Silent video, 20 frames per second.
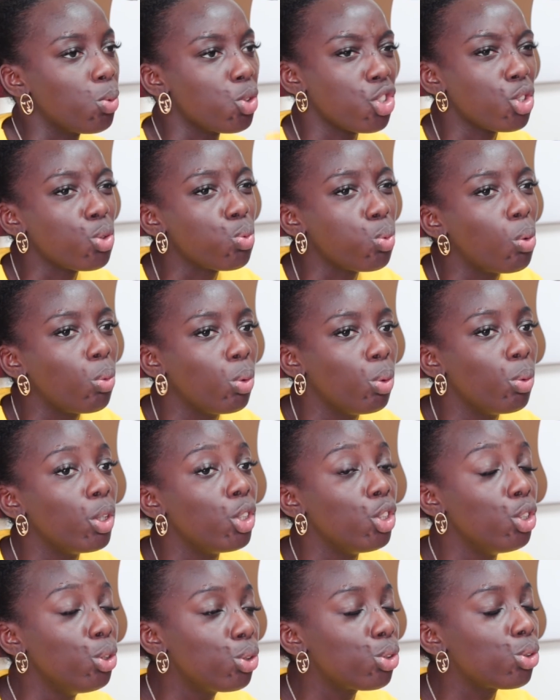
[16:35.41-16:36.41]
It was just what we were
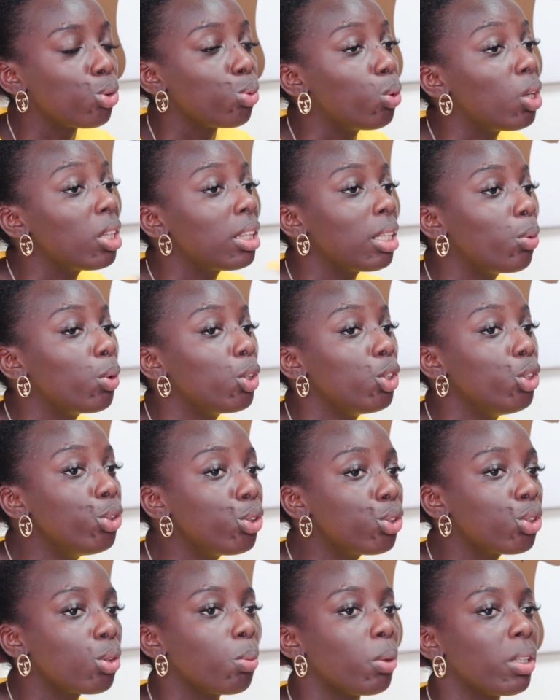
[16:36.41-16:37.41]
used to, Yeah. what they were mm.
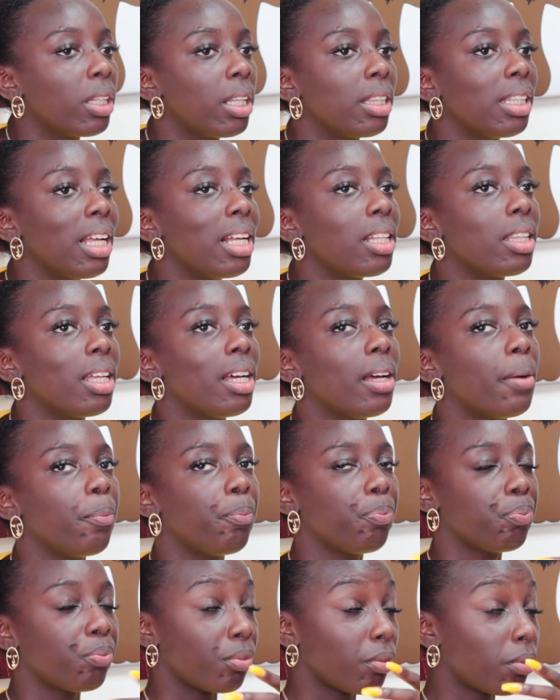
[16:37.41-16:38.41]
used to. But then that that
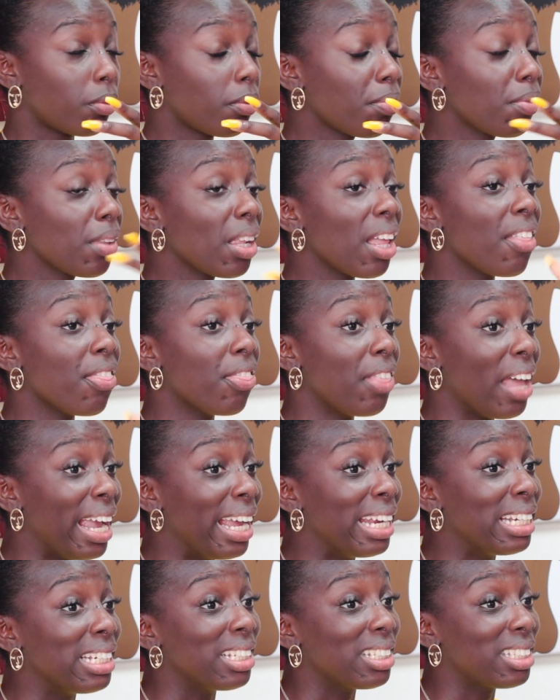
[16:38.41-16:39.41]
Grows into that
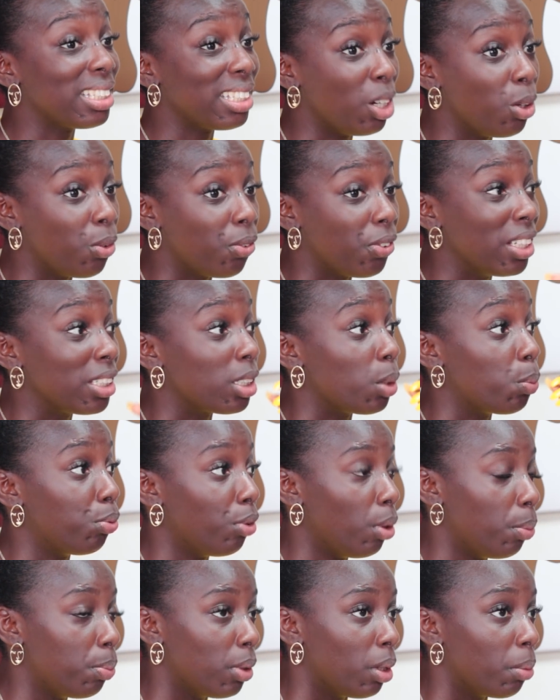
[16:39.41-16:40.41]
something. in itself is a
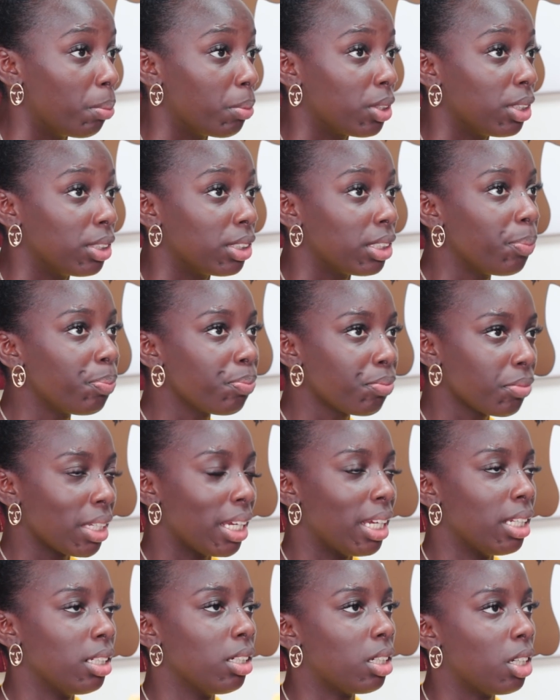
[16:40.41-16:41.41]
problem because
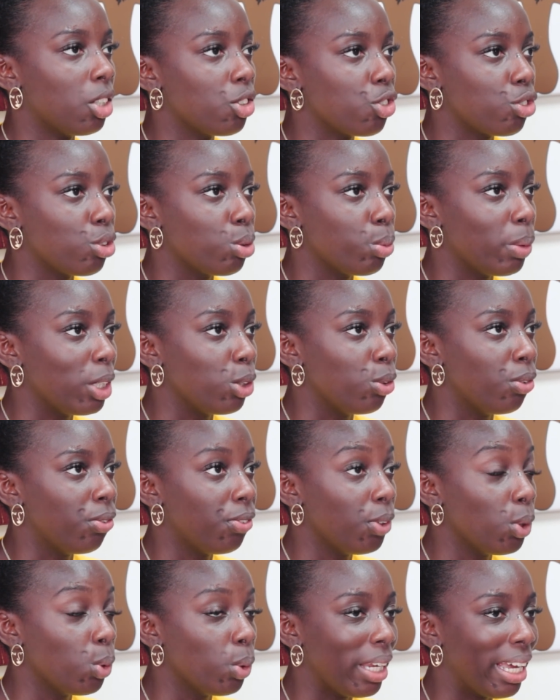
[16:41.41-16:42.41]
in a country where you
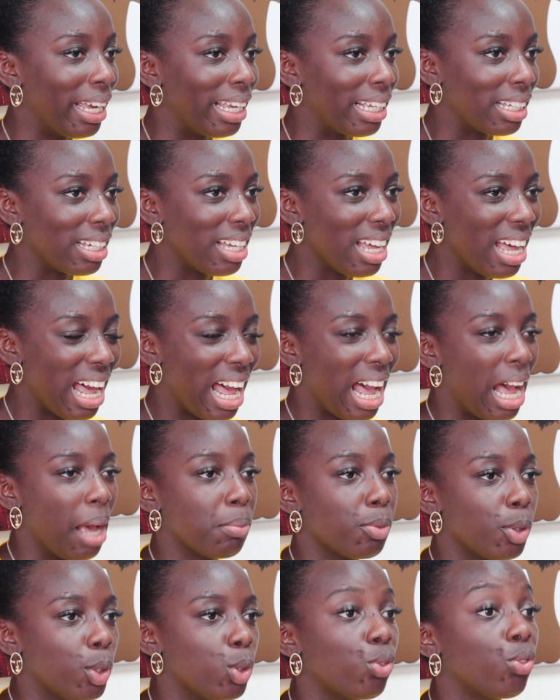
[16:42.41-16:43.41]
feel like
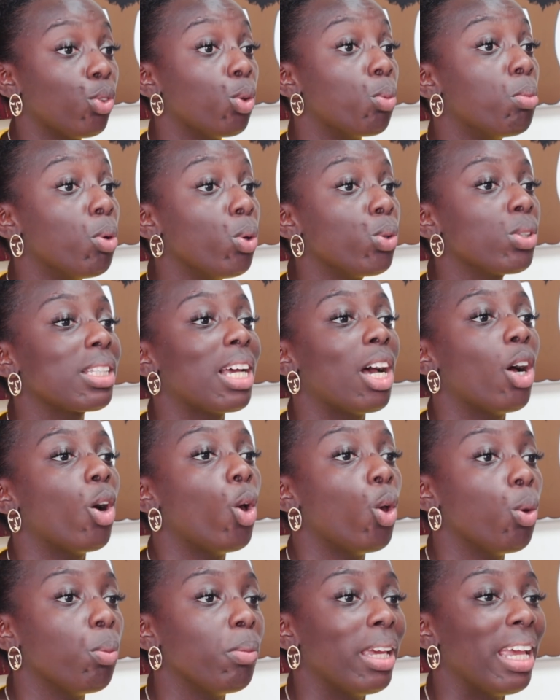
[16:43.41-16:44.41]
I'm going to feel most at
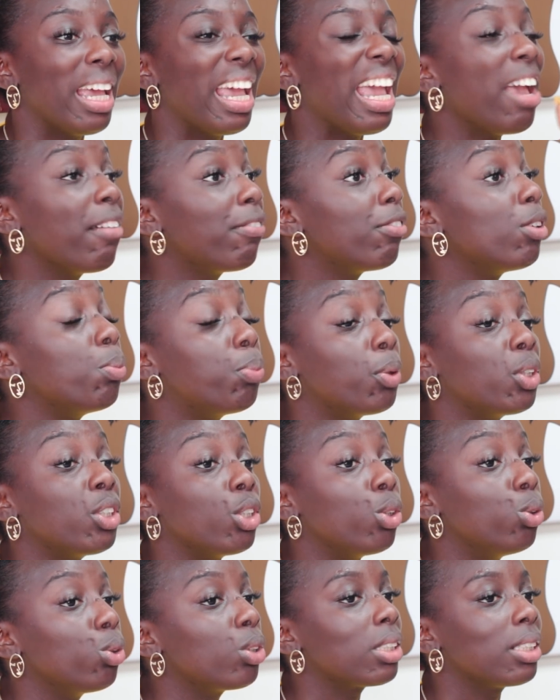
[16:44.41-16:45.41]
home here,
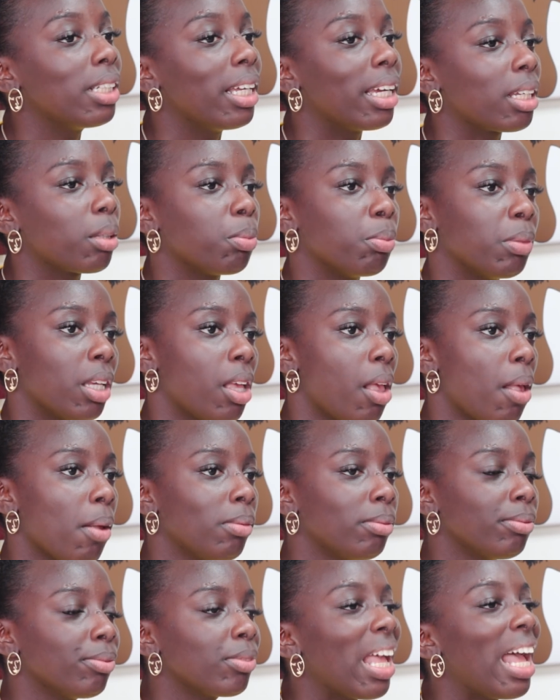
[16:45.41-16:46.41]
everybody looks like me,
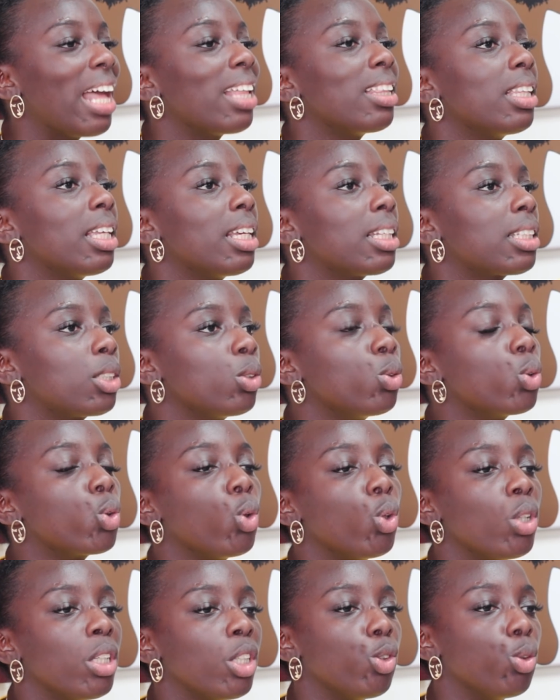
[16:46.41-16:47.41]
and they're still
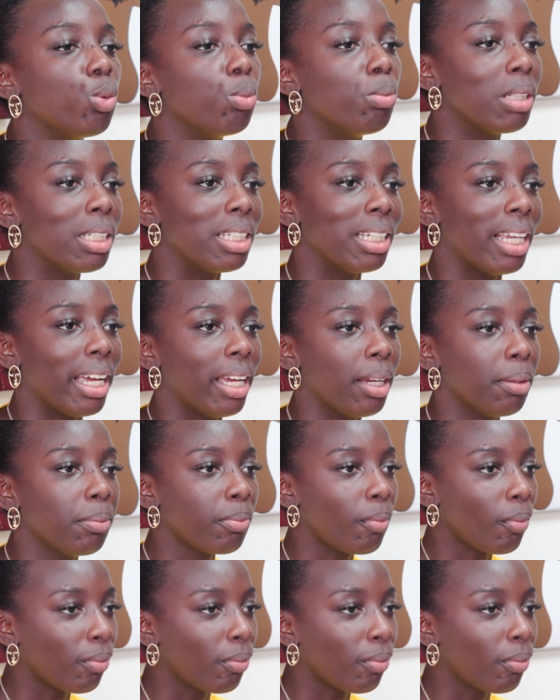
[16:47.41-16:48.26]
calling you midnight.